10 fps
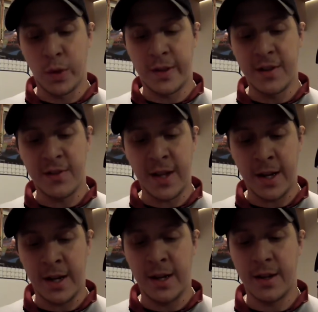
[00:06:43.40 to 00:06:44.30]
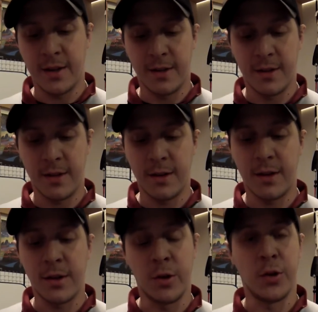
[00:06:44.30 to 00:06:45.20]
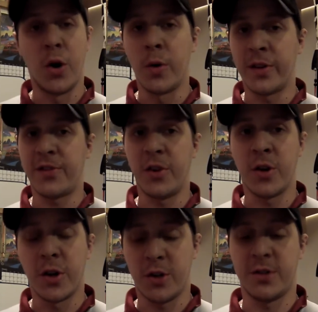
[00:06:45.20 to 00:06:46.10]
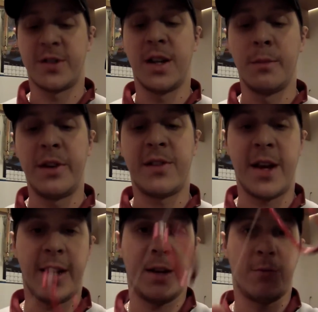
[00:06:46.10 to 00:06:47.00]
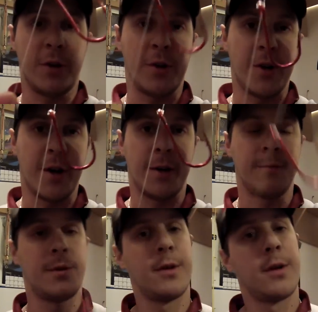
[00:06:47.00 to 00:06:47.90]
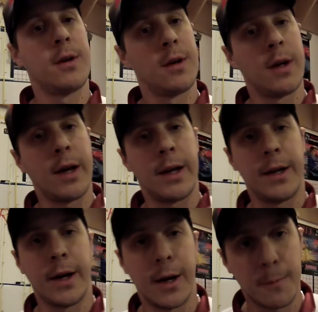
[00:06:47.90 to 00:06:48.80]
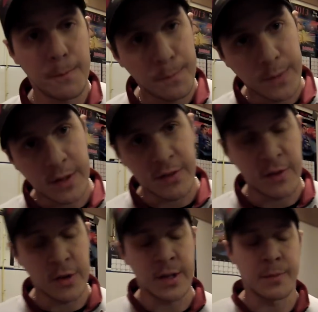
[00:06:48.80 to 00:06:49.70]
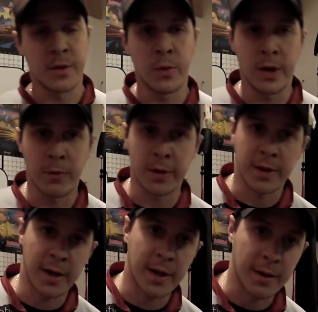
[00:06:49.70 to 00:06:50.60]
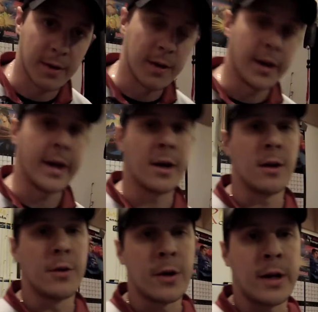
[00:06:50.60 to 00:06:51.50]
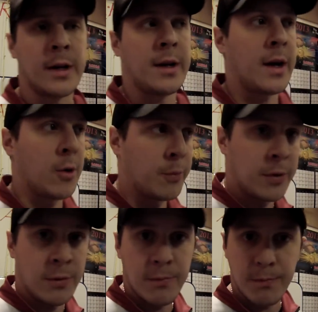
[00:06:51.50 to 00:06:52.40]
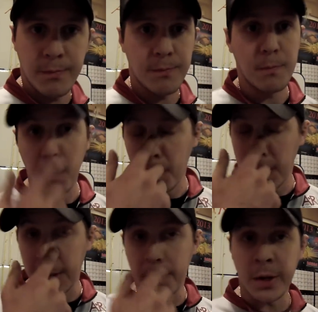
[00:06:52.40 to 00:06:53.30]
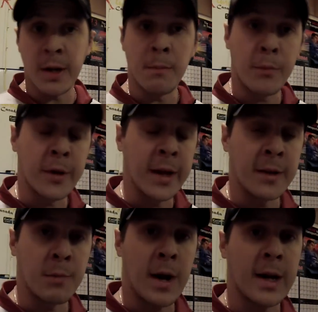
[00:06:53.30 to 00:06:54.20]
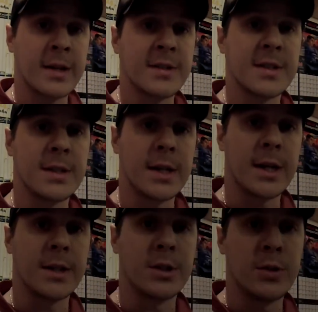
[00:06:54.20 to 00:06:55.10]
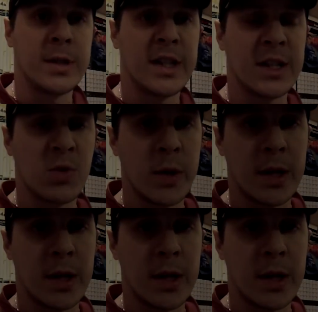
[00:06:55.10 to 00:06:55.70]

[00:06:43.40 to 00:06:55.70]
this technique, you'll notice your hook will still be standing when you're done. And this is your tip of the week with AR Lure, and I hope you can put it into practice, and tune in next week